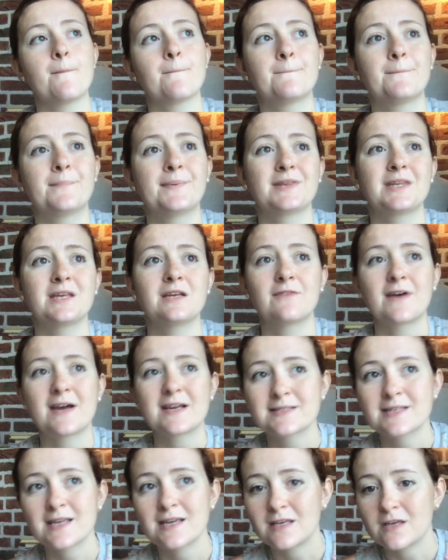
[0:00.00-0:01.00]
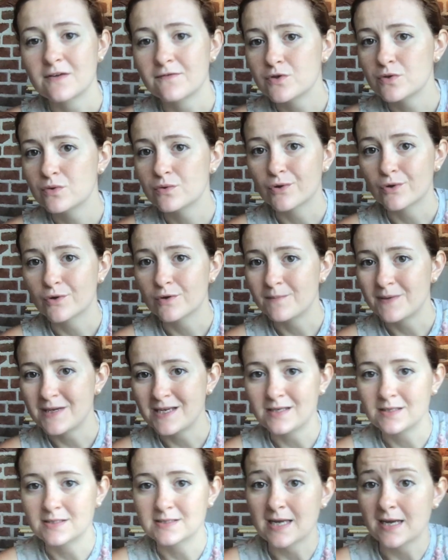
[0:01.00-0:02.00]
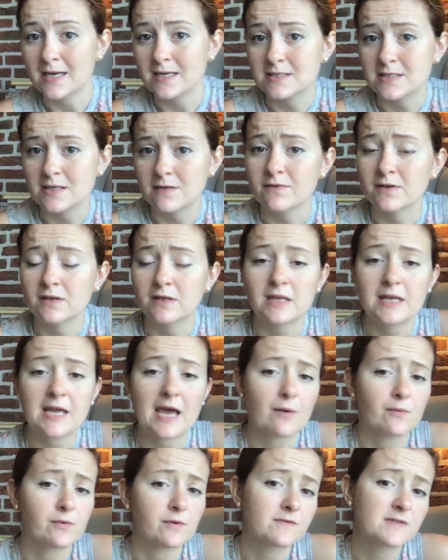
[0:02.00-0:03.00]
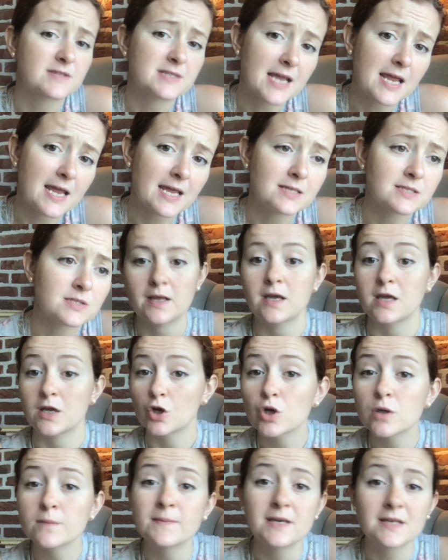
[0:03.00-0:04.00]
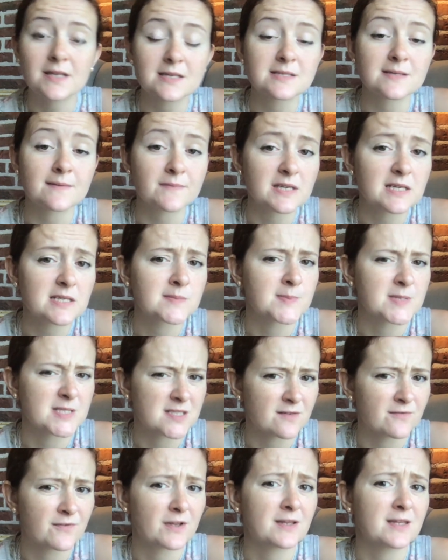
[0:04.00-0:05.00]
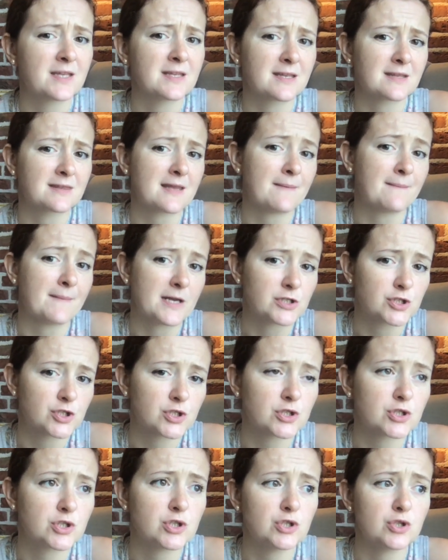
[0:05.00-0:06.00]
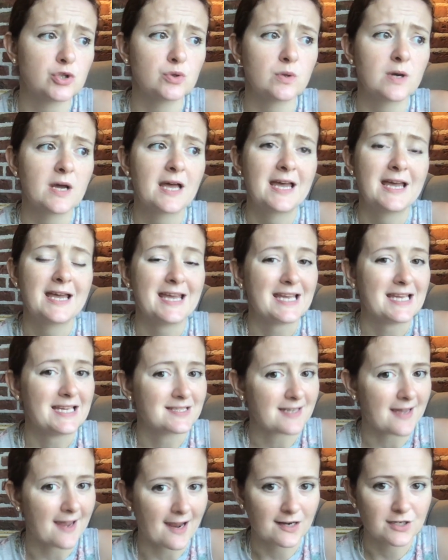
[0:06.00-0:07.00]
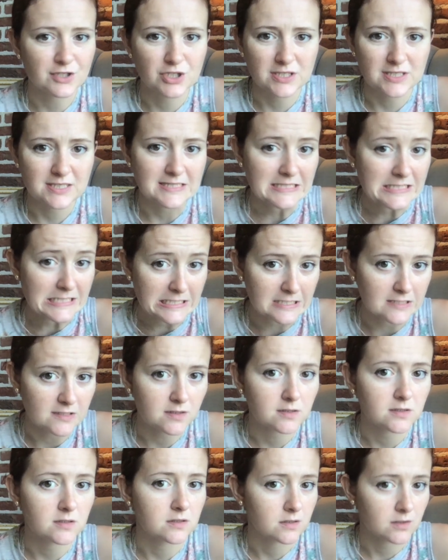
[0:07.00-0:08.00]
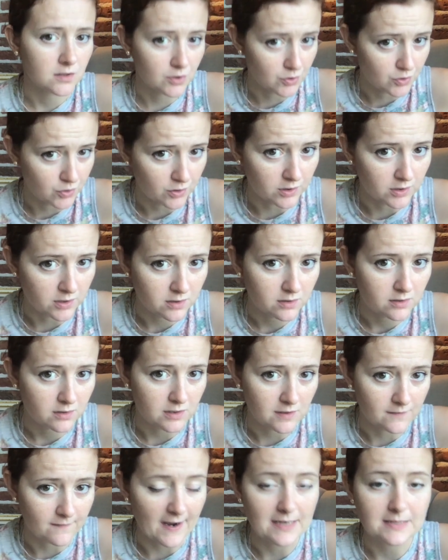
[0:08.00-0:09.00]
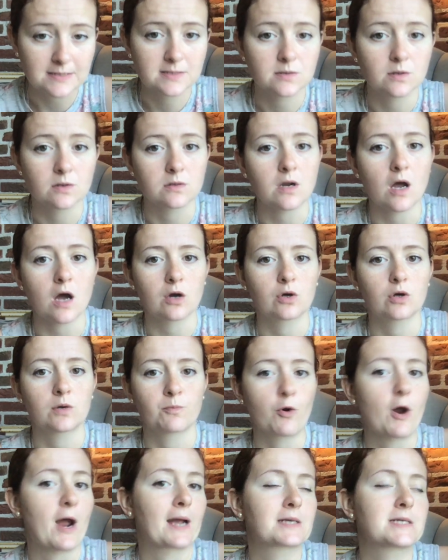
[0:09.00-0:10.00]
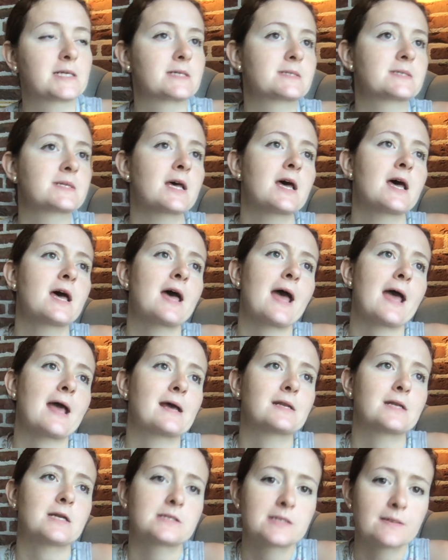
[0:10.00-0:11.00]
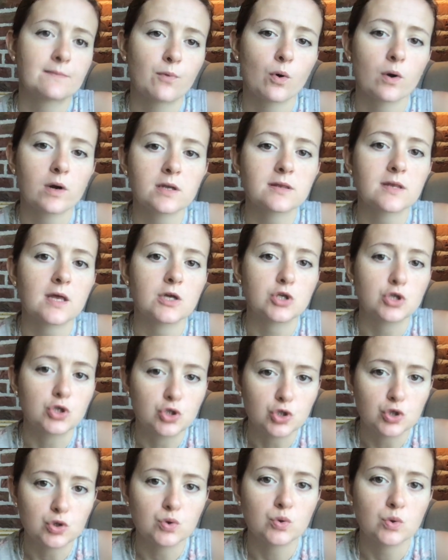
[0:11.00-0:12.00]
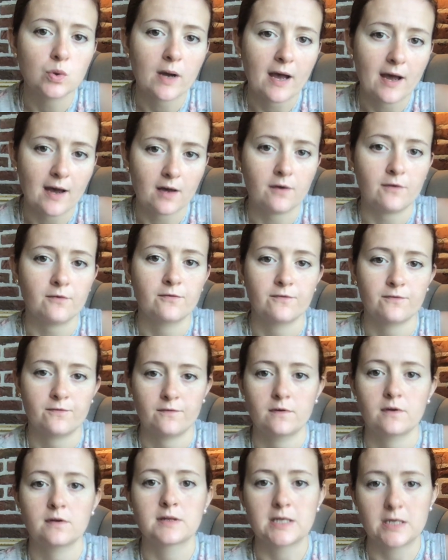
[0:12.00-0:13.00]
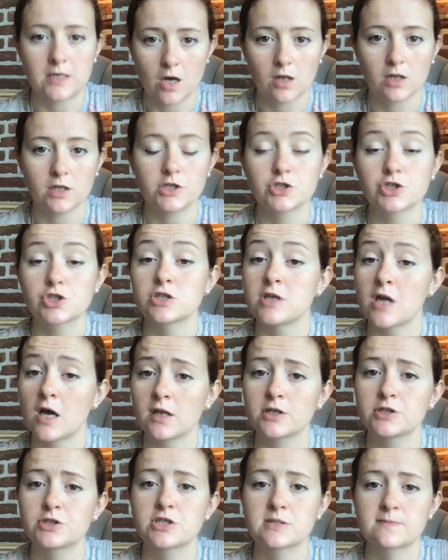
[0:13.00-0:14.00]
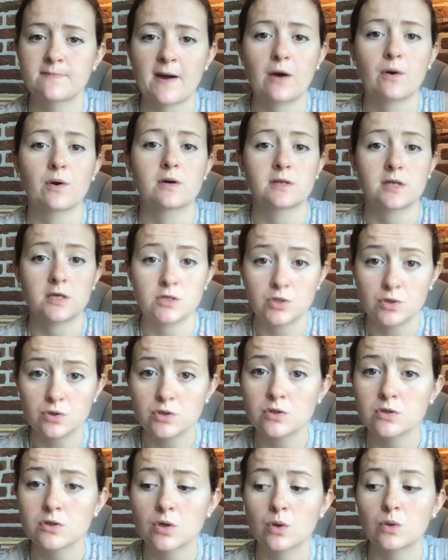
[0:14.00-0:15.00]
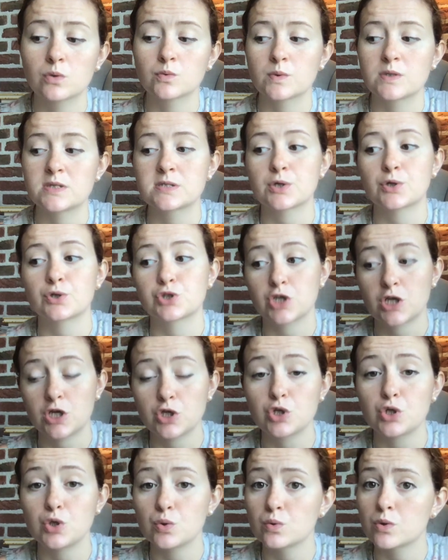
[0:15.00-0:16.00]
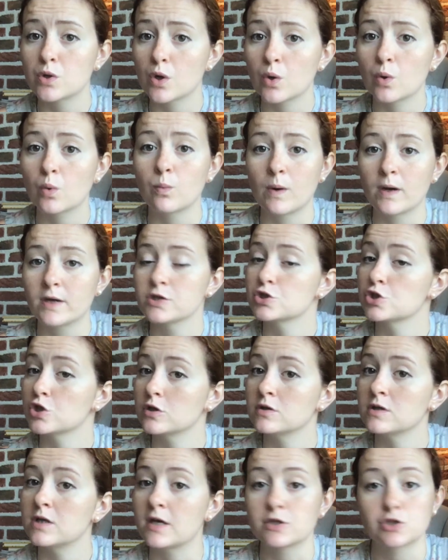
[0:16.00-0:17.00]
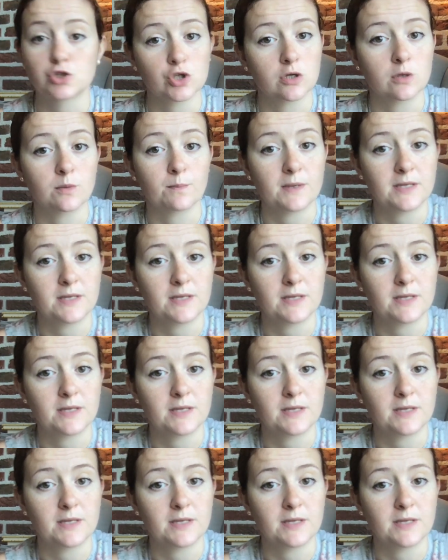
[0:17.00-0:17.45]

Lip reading: but the advice they give you could be scientifically out of date. It could be that something specifically that they mentioned to you is actually not good advice or not good practice. And it's important that you have the knowledge. Knowledge is power, that you do your own research and you know what should and shouldn't be